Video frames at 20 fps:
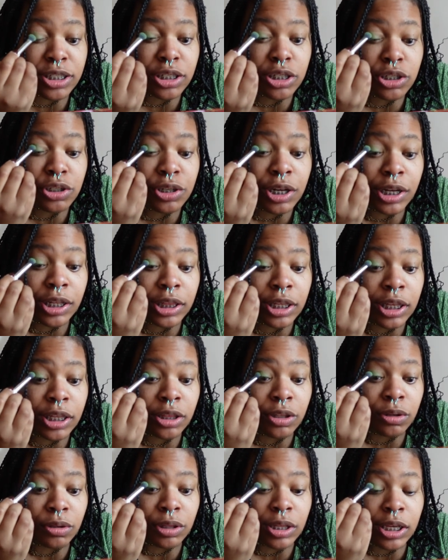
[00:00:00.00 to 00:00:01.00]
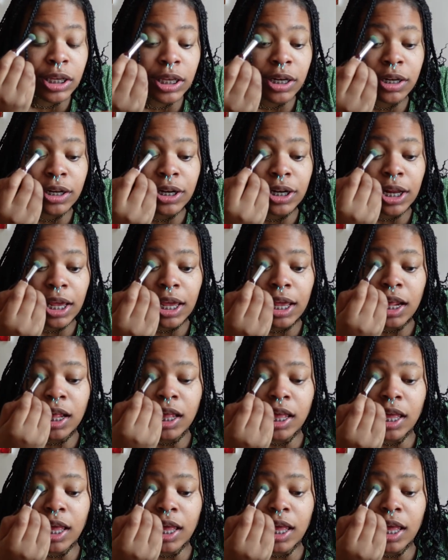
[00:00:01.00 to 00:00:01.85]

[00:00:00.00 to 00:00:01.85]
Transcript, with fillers: strictly through the internet.